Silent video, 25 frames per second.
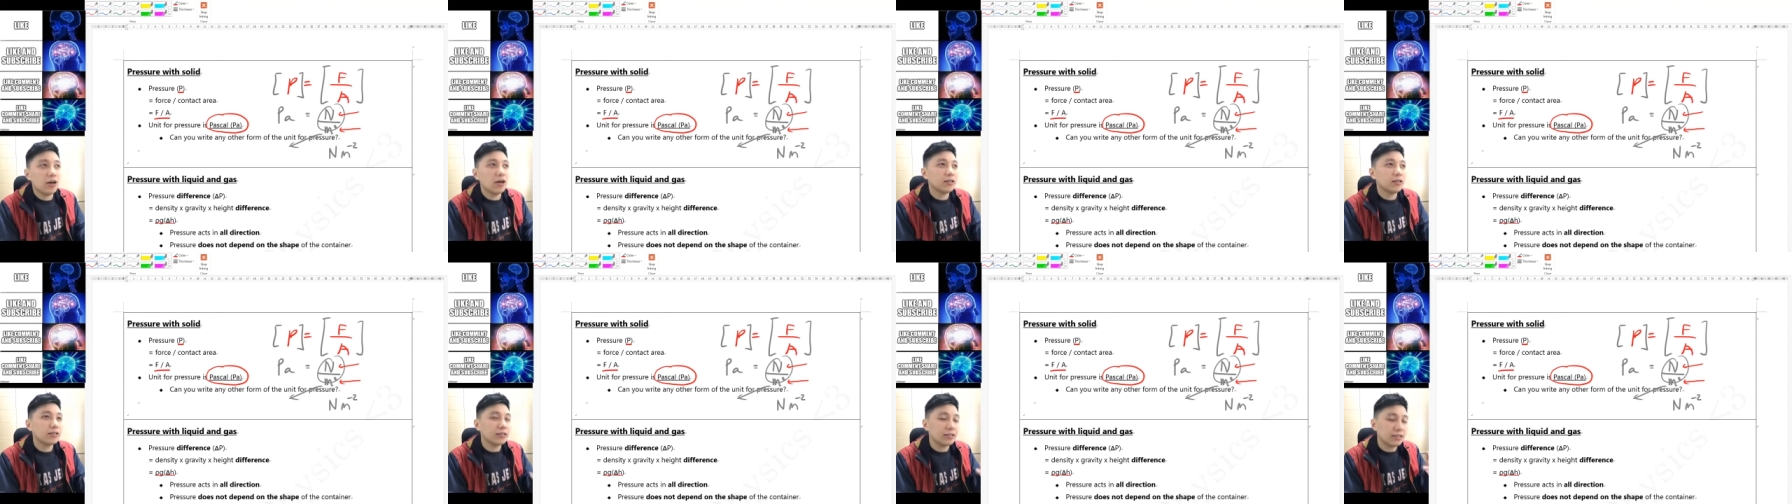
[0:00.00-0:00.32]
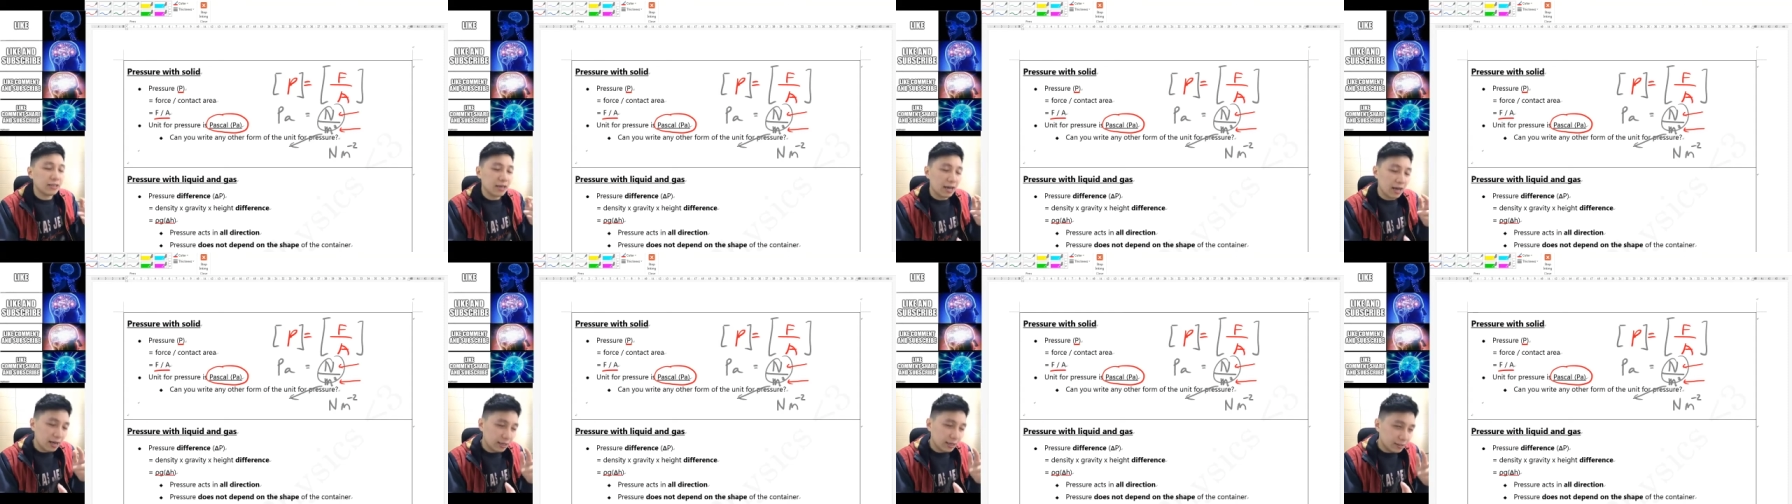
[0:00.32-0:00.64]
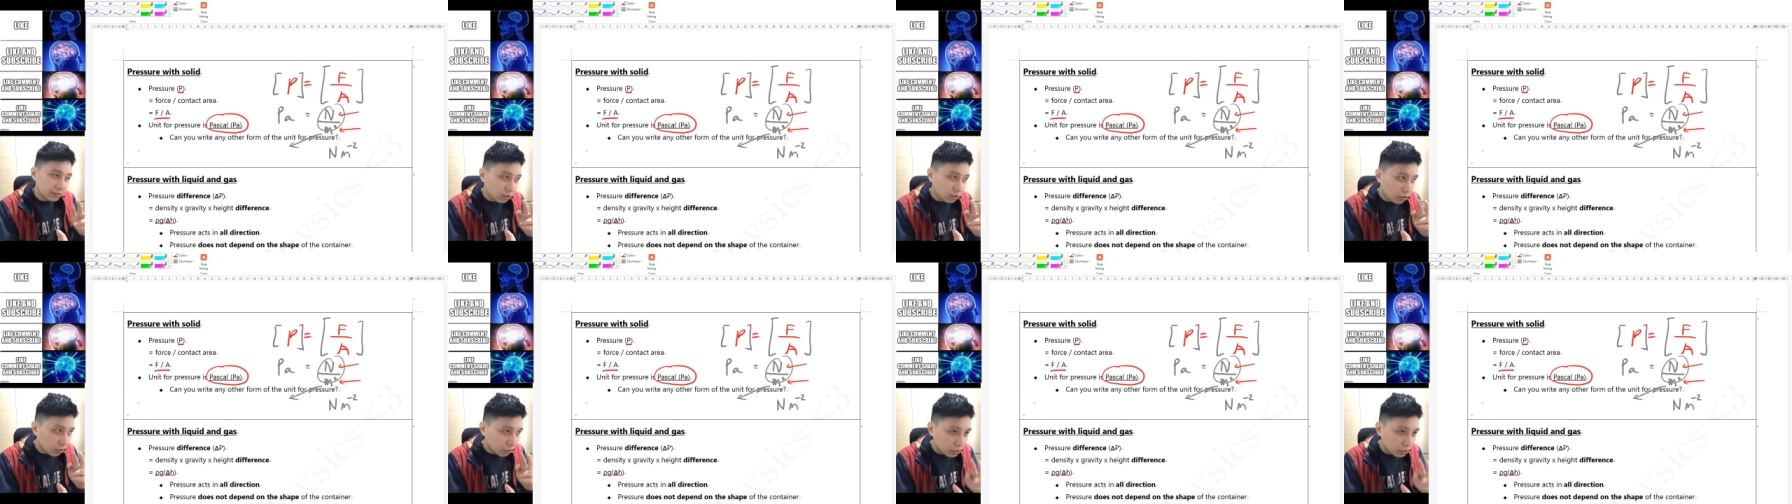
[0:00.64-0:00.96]
The
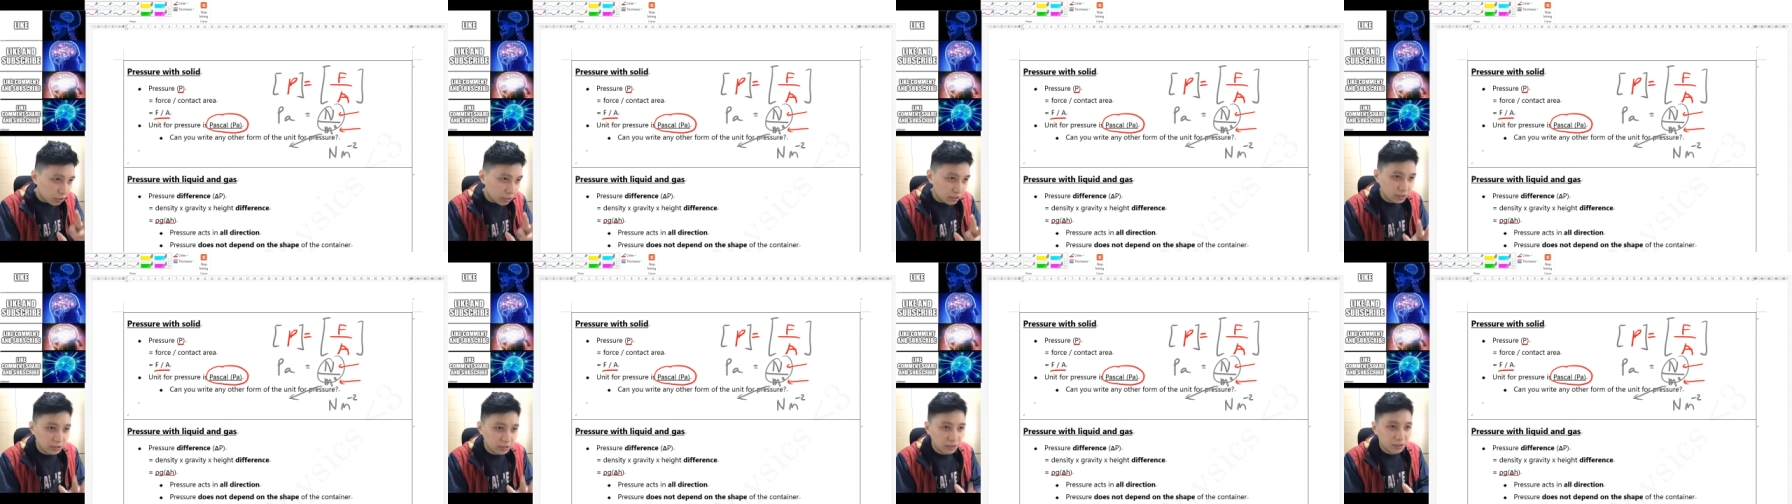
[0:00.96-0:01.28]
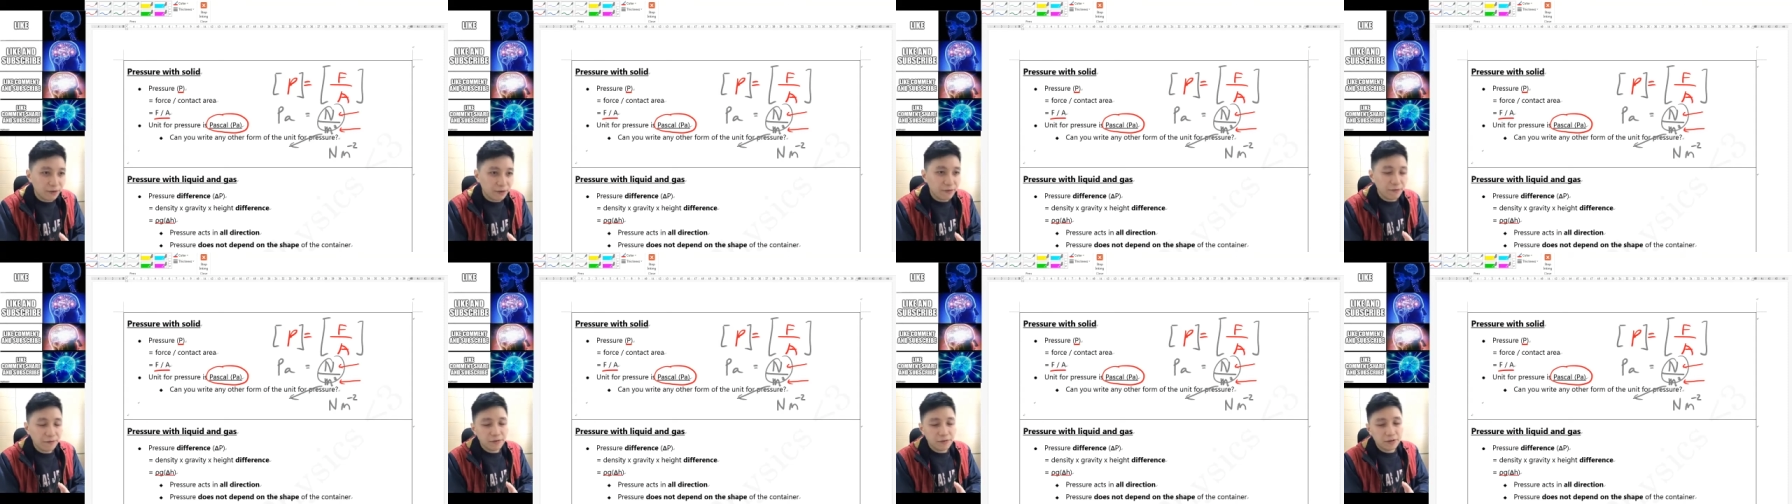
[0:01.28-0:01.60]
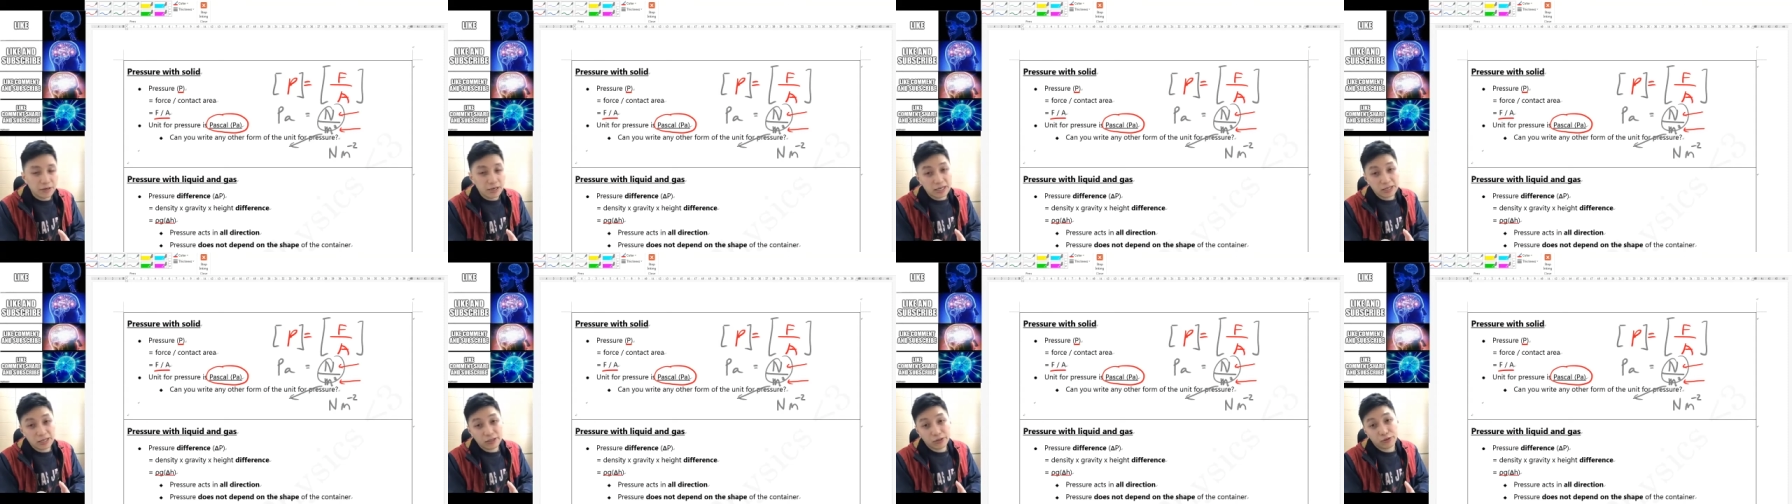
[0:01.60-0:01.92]
other alternative
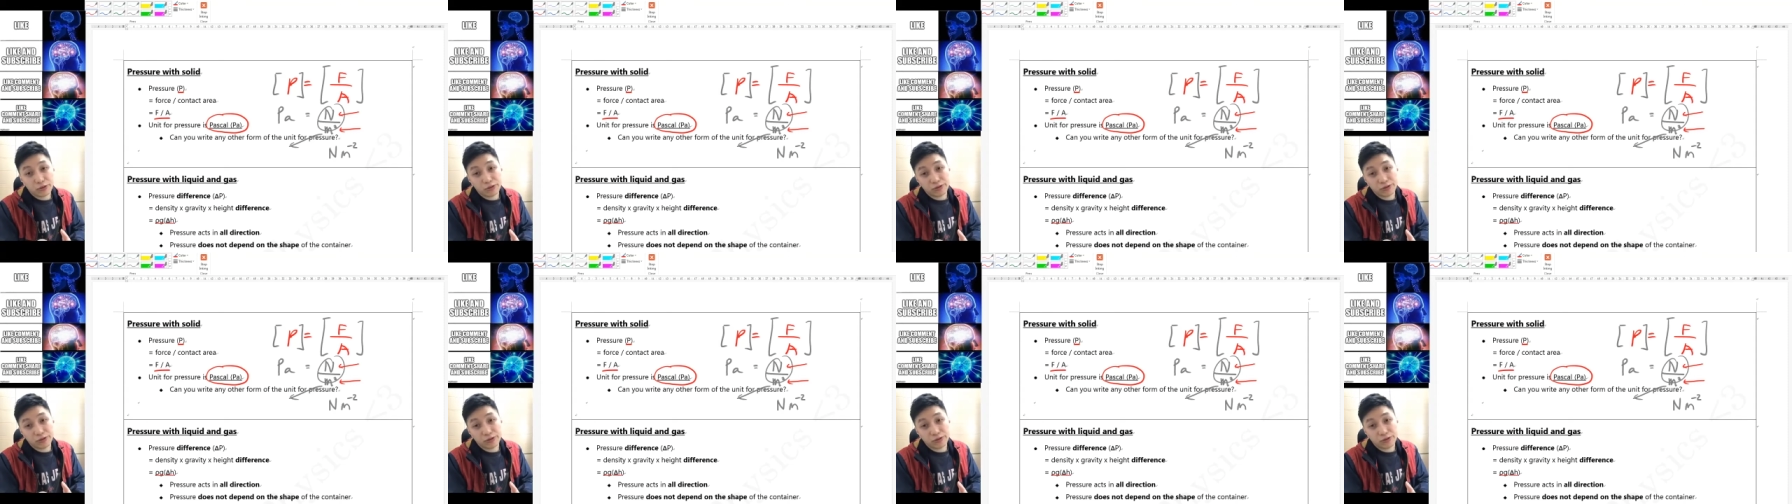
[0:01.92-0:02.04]
is